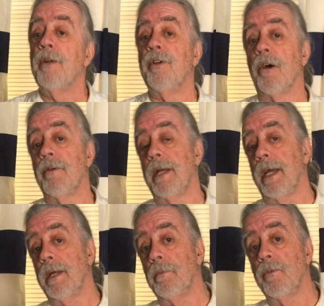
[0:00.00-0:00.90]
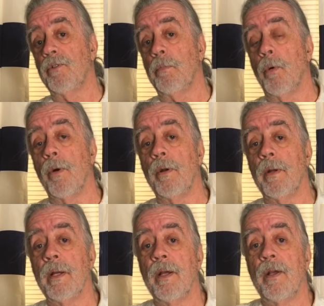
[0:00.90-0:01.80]
Terry Ann was born
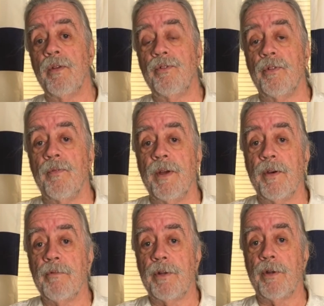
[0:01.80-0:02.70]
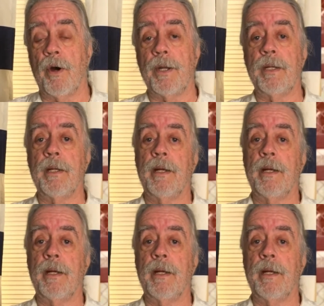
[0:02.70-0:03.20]
severely retarded.